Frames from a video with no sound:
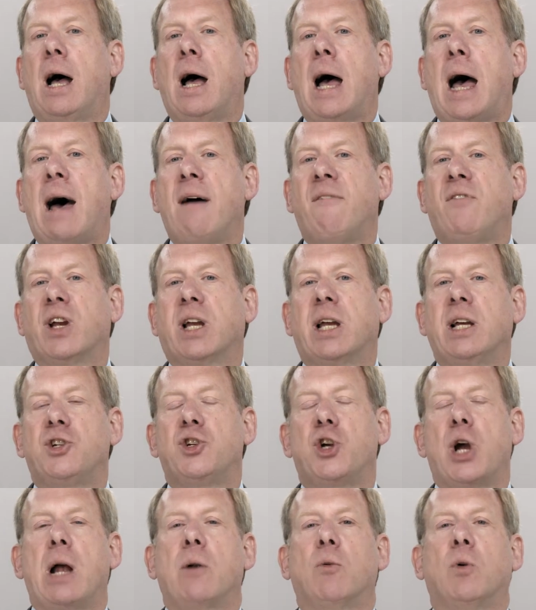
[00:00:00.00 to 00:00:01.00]
Advocate
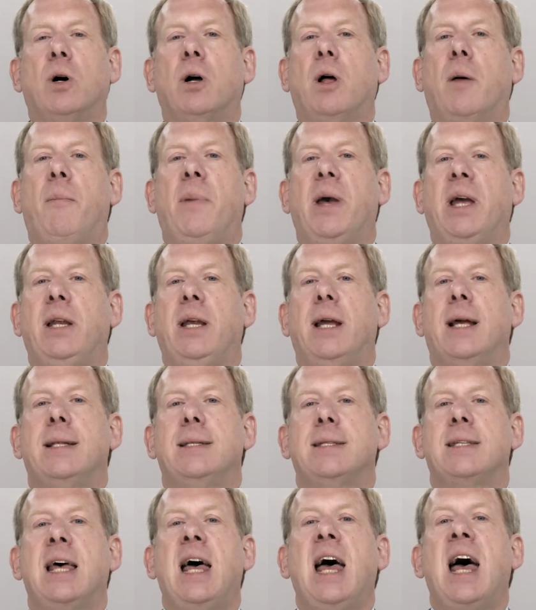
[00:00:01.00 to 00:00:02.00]
General
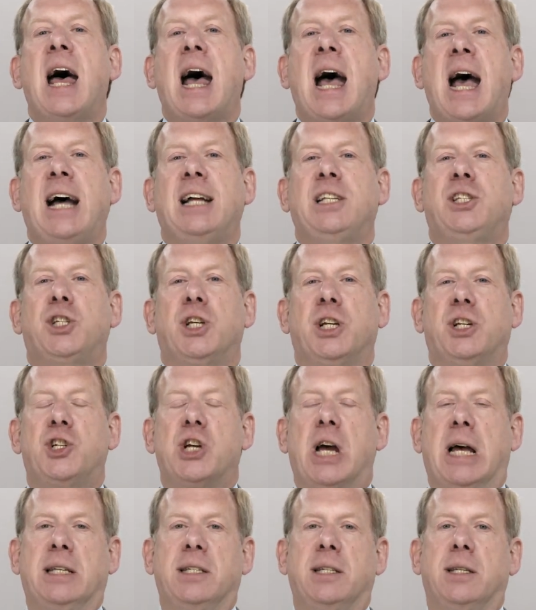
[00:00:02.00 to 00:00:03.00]
opinions had
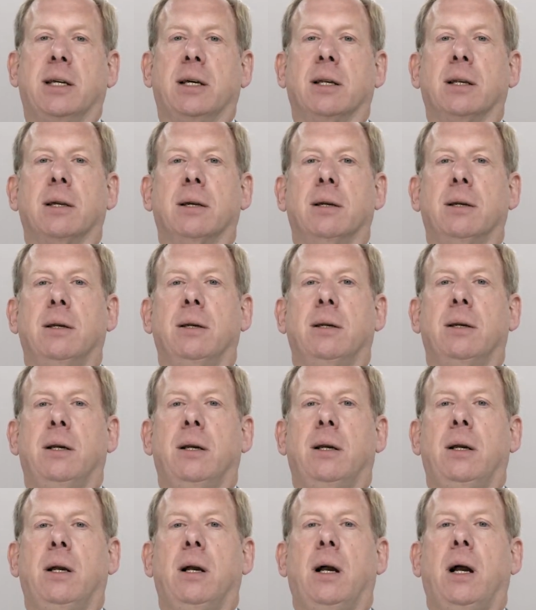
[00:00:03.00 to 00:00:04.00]
suggested.
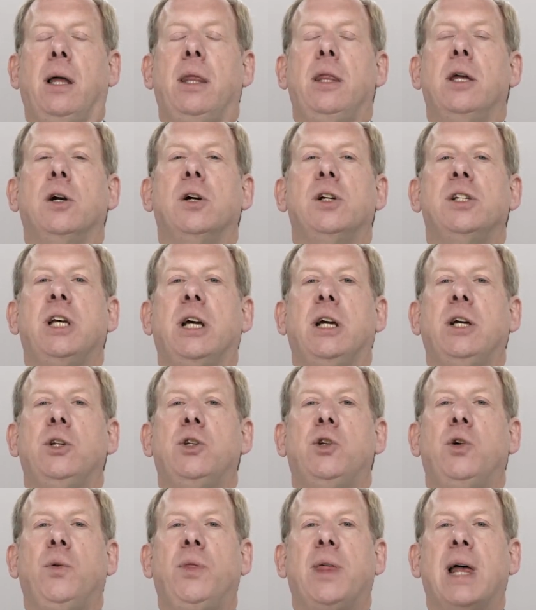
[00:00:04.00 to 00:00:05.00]
And there is a
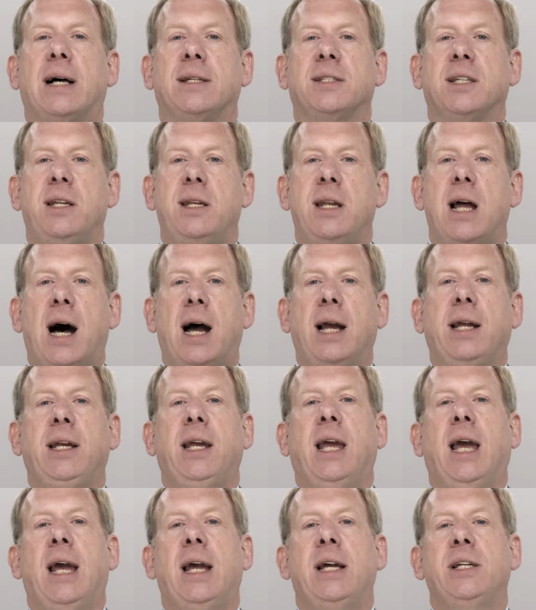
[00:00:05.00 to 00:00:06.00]
2009
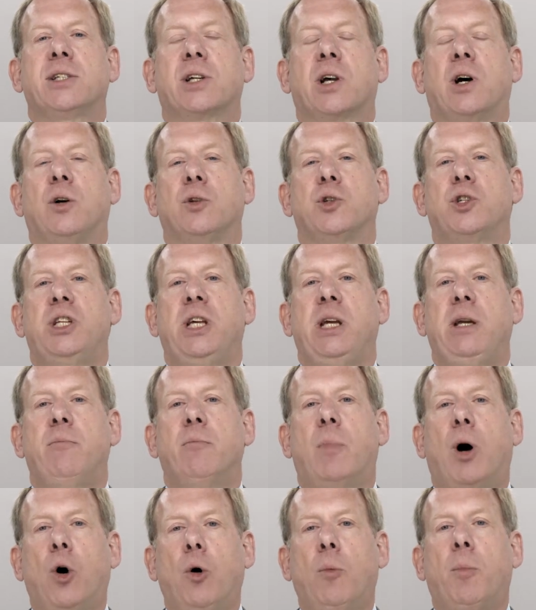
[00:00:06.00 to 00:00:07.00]
case called
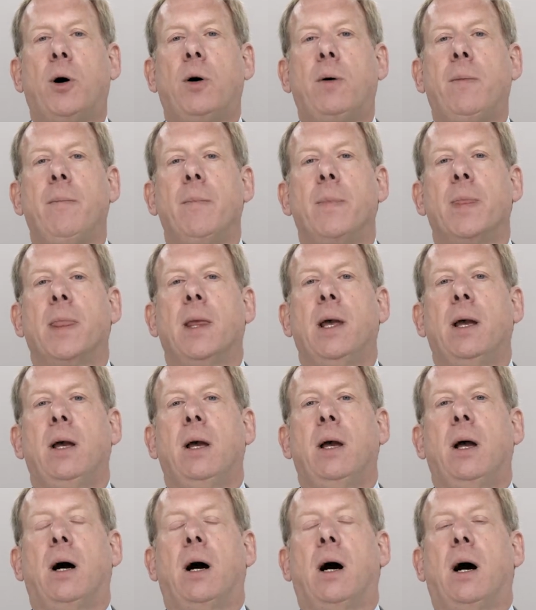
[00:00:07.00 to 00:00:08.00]
T-Mobile
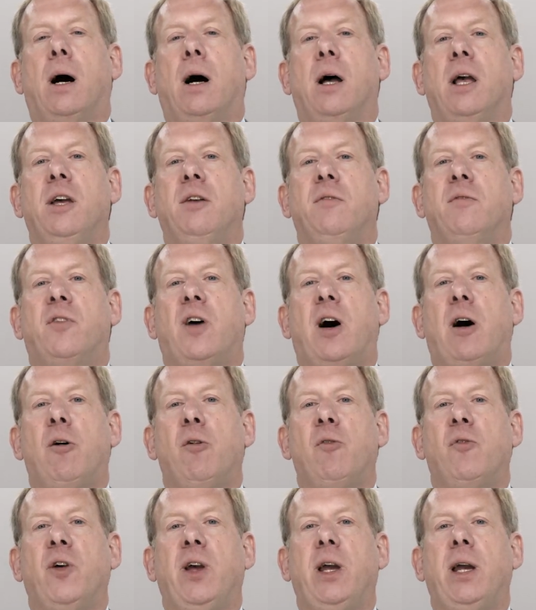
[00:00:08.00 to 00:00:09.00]

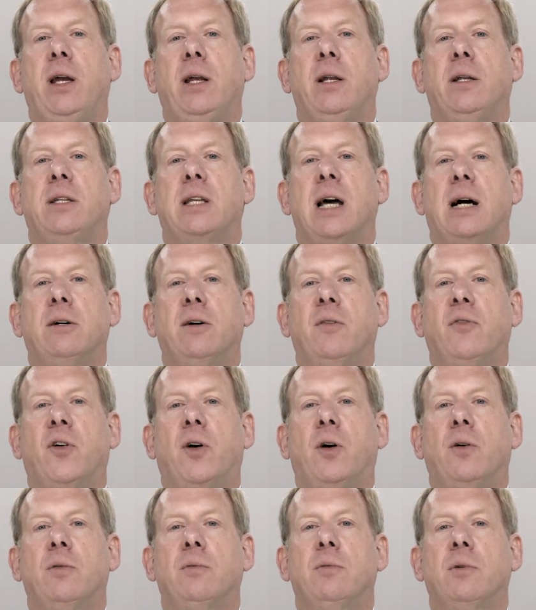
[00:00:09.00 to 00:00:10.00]
involving
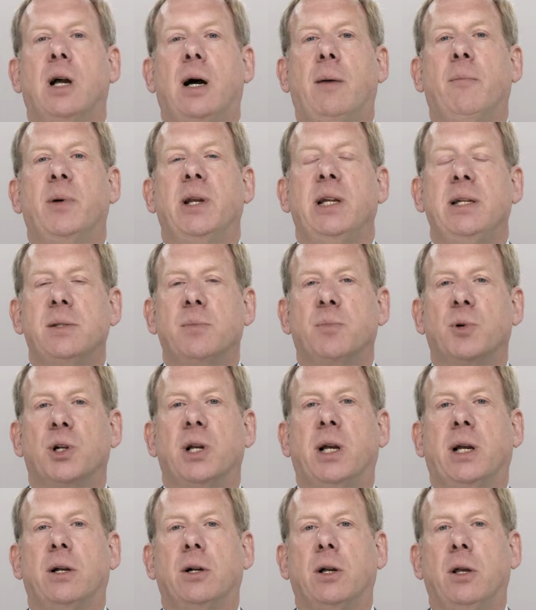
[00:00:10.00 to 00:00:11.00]
telephone companies,
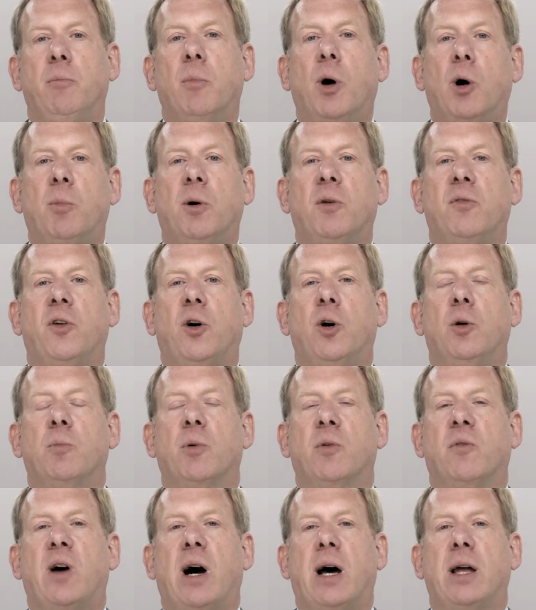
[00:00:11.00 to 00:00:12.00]
particularly mobile phone
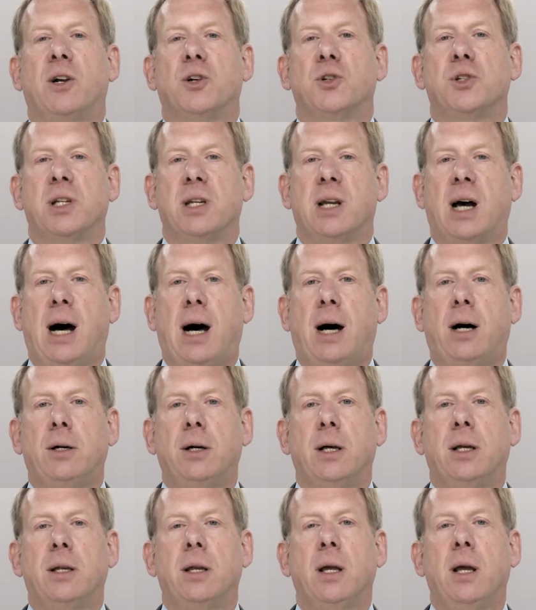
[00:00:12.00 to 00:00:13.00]
providers in
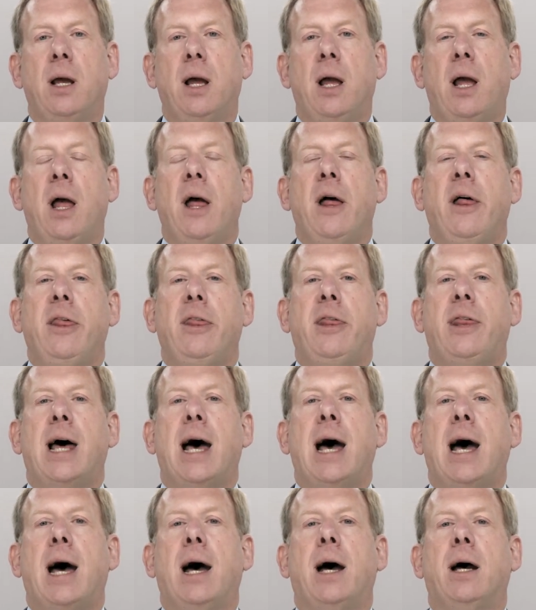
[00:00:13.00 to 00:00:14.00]
Holland,
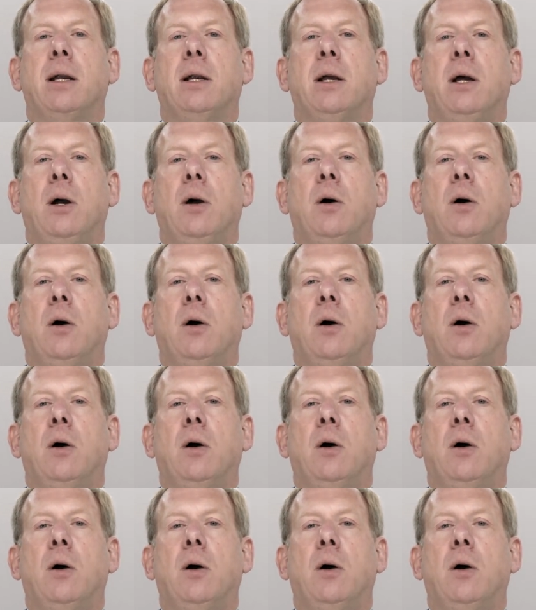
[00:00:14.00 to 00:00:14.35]
that